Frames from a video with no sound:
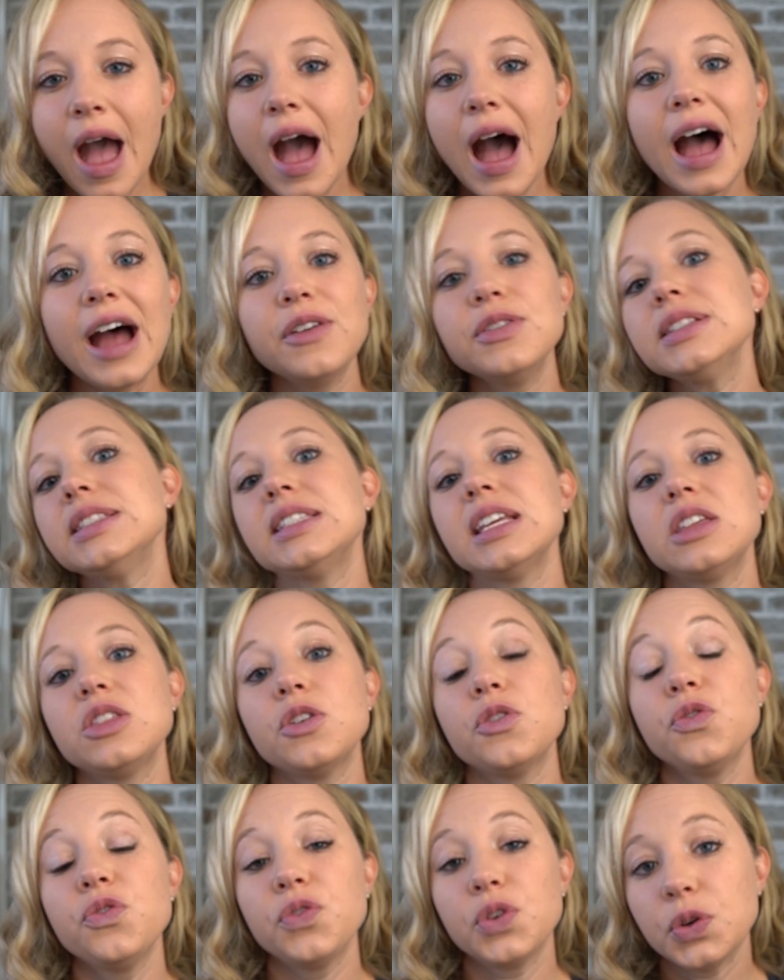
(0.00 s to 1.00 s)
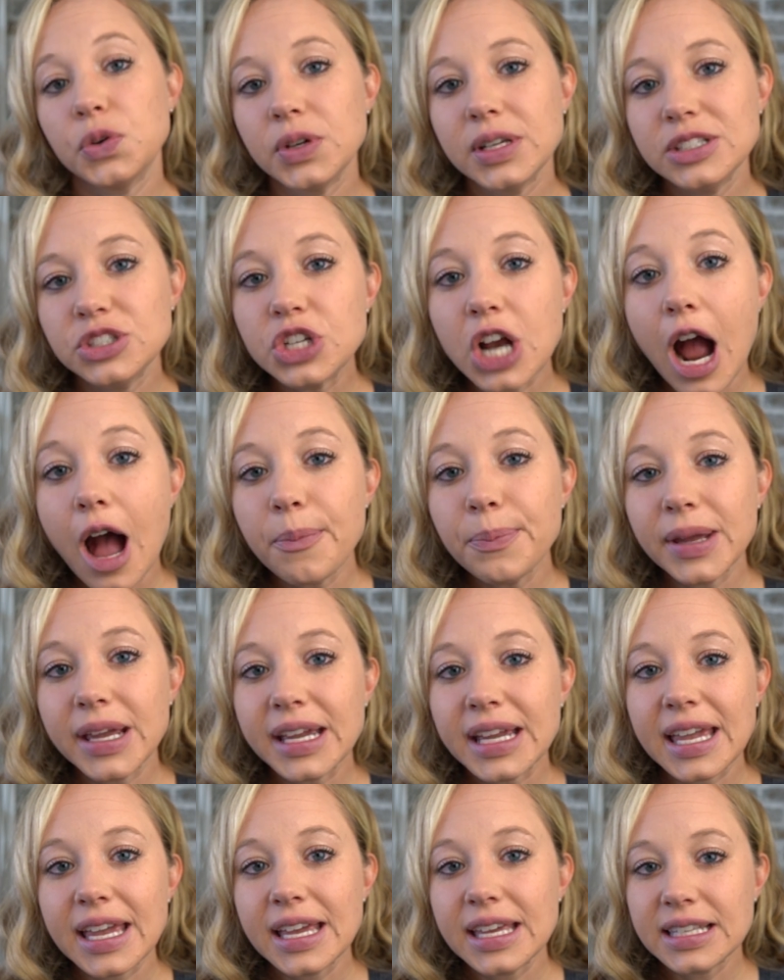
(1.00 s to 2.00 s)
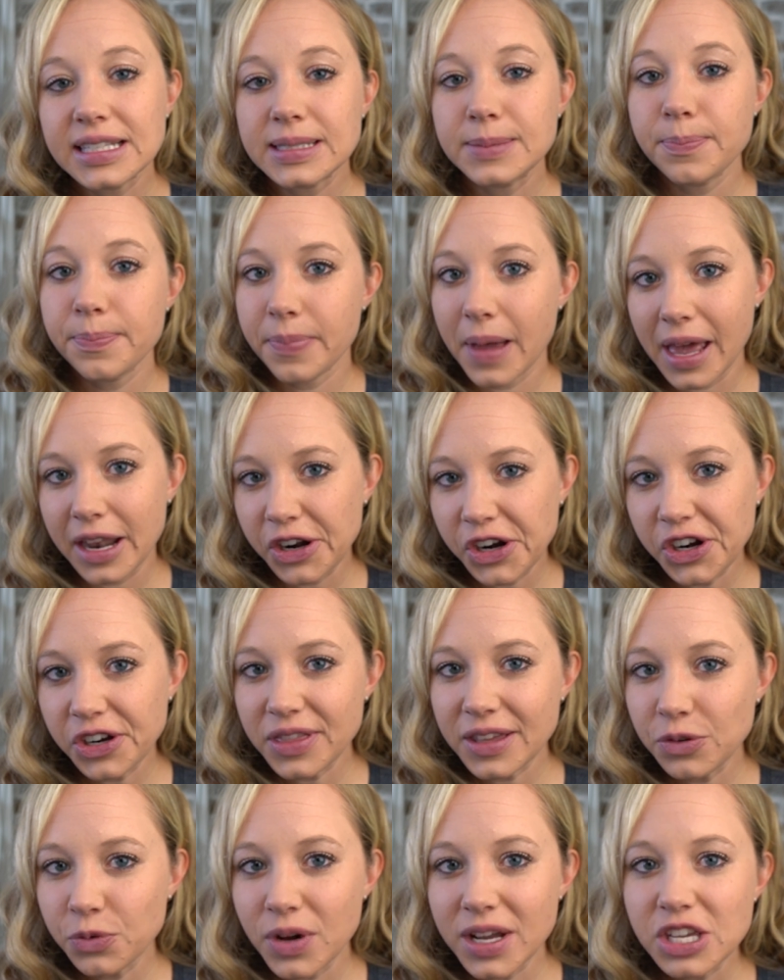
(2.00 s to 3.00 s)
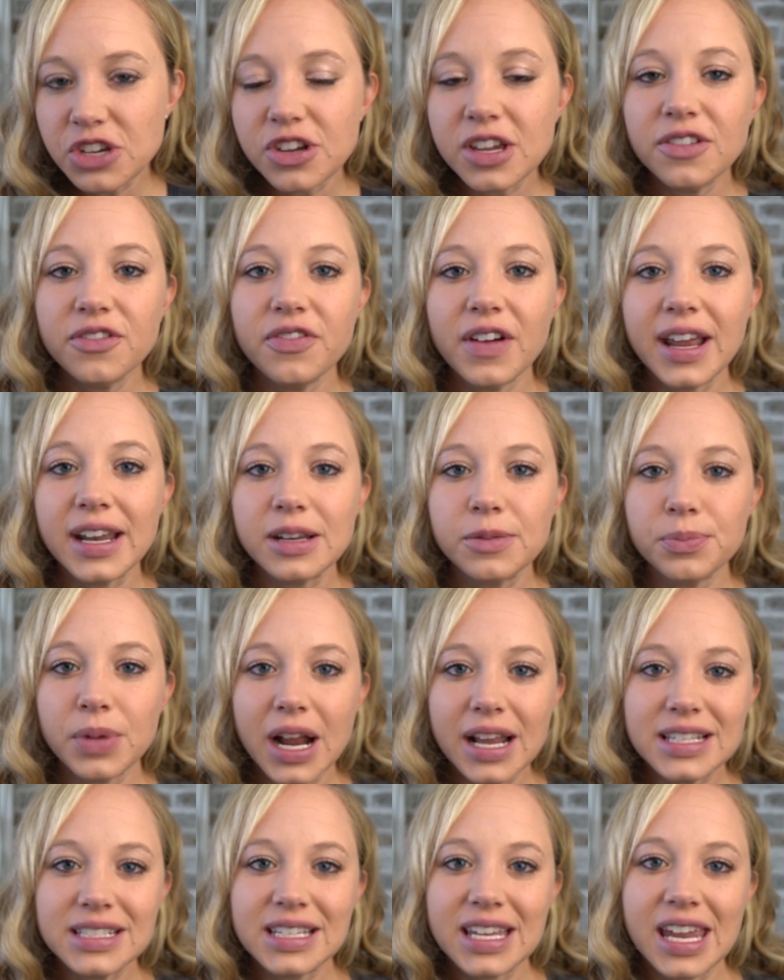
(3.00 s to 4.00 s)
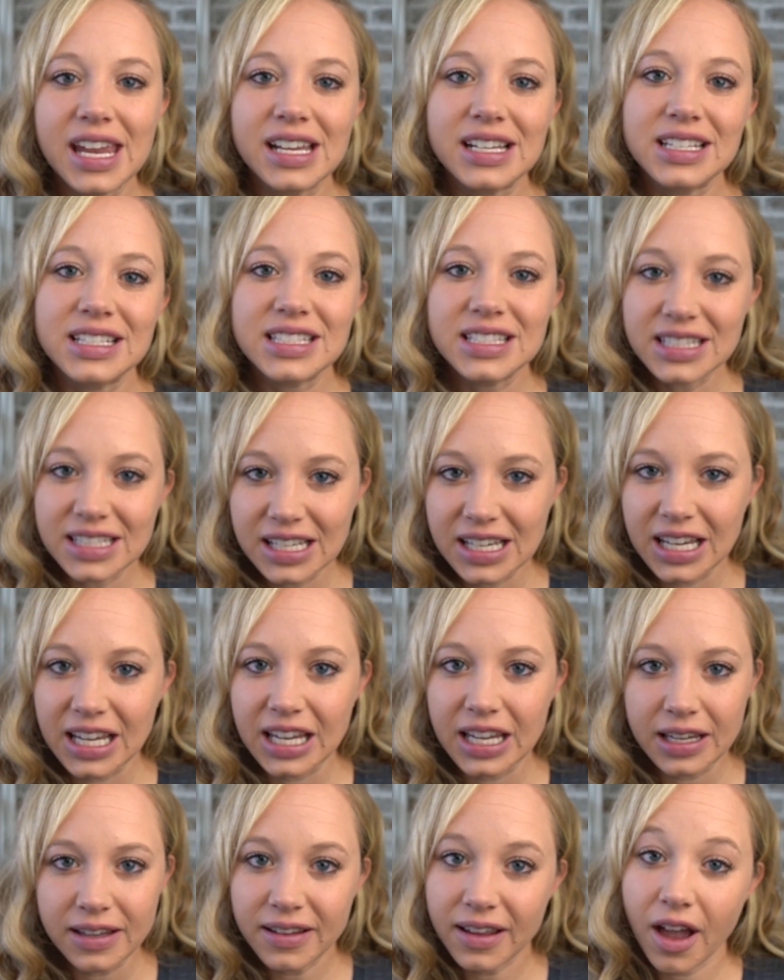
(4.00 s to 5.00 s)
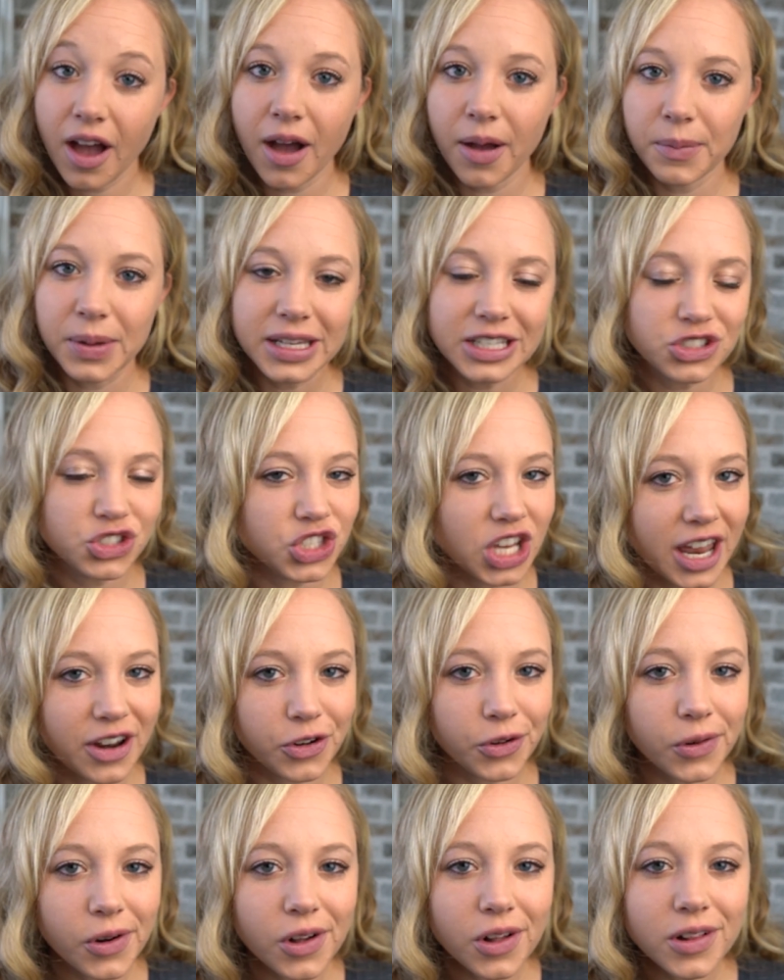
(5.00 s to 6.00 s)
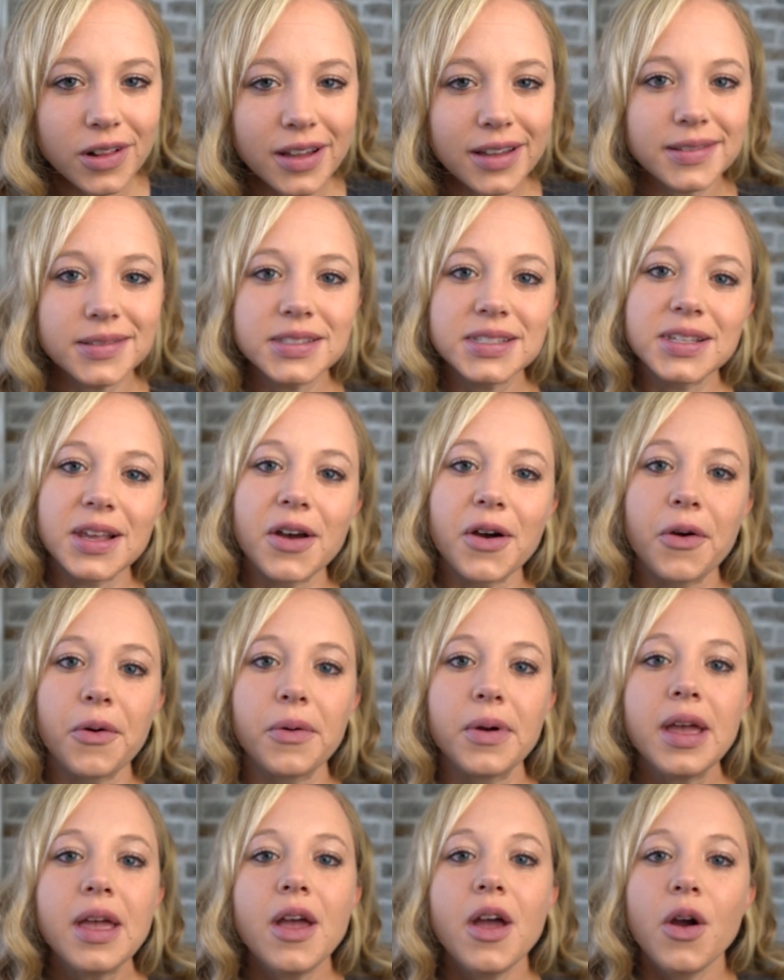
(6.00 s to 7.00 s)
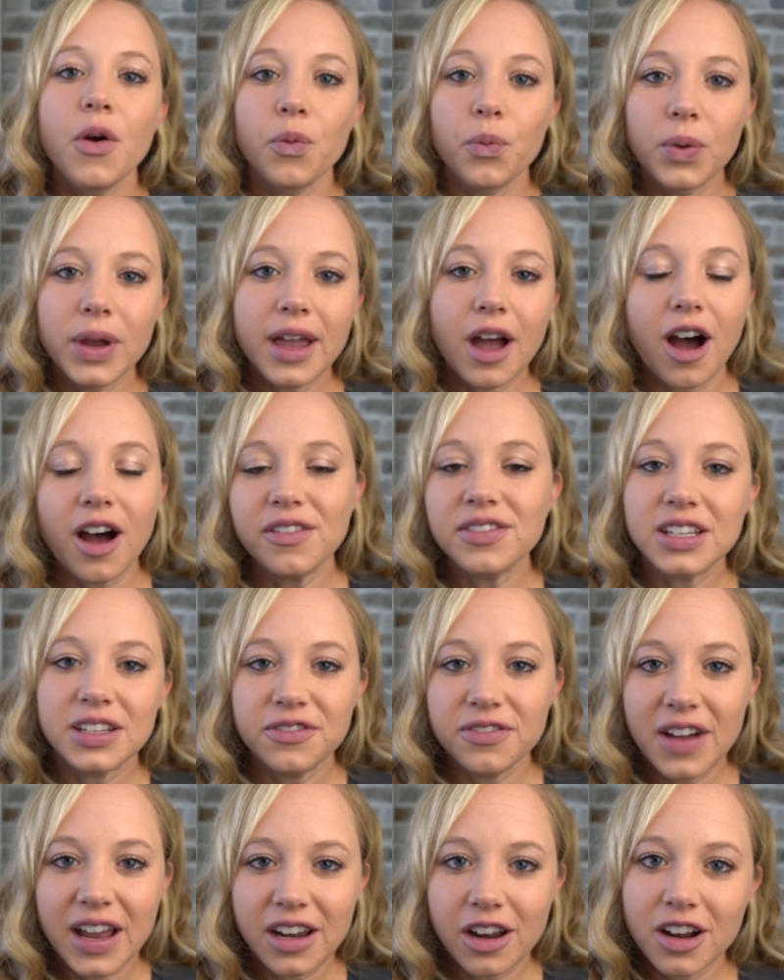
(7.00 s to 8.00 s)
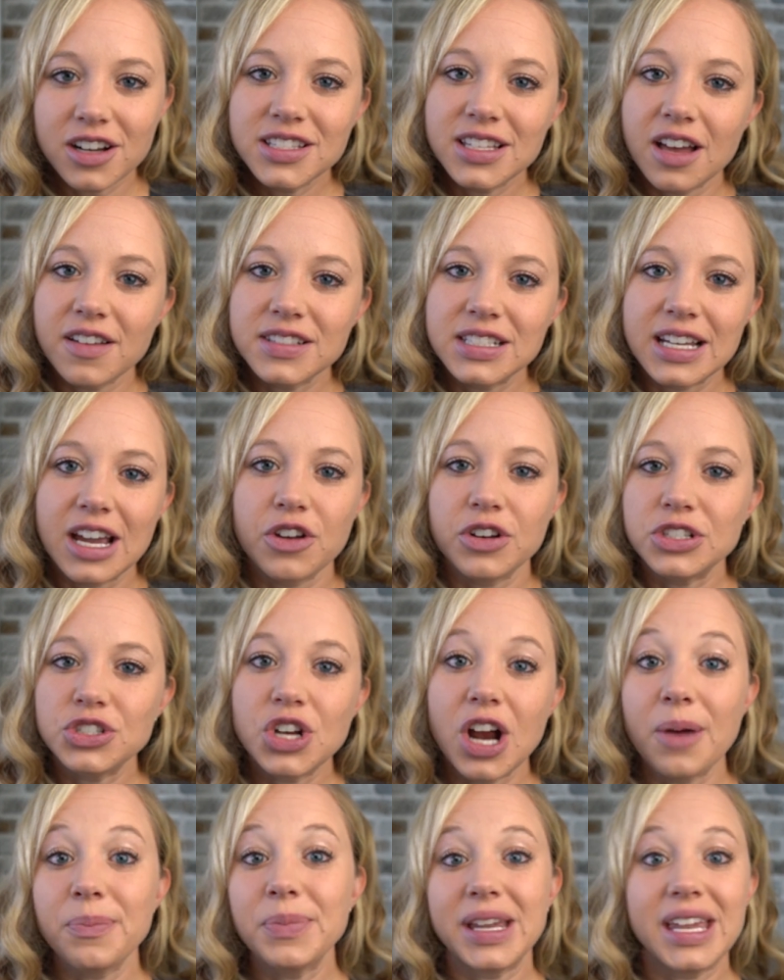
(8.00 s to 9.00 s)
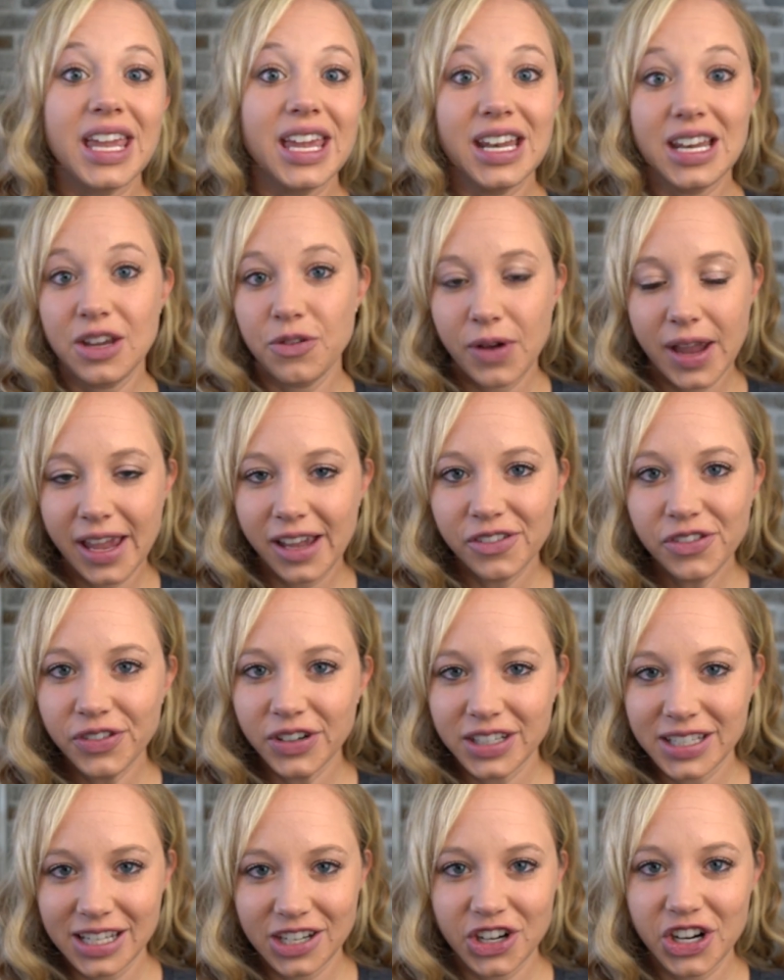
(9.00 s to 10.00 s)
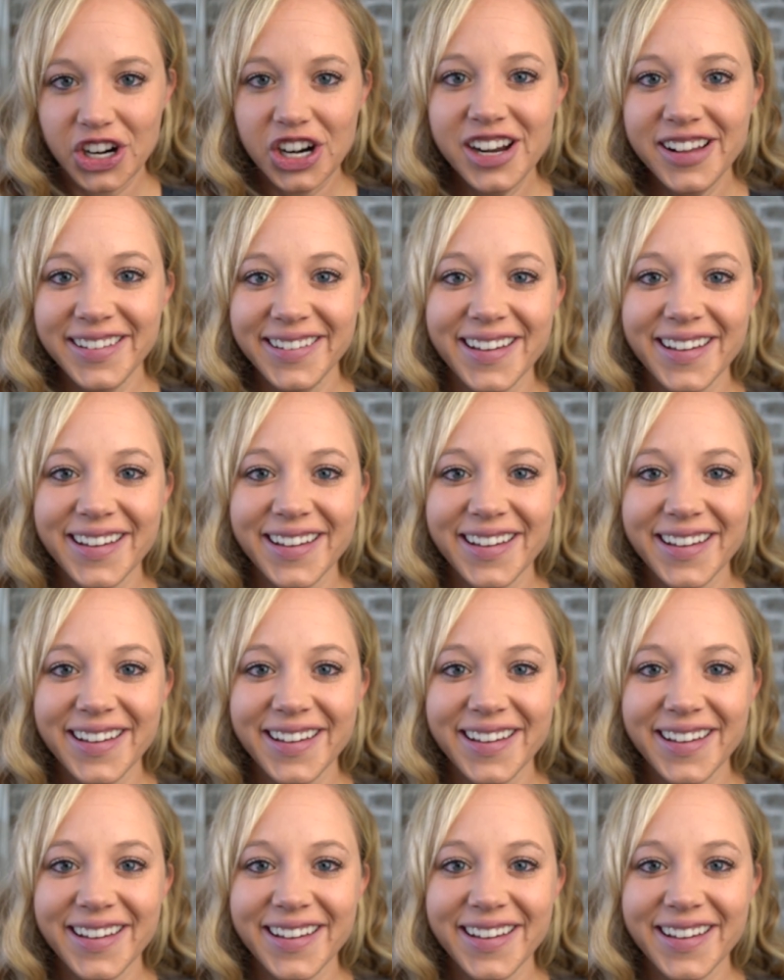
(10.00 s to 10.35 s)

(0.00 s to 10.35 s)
I would say the food in Tropic is better than what you can find in Bryce Canyon City in general. And so we often find ourselves down in Tropic anyway for dinner.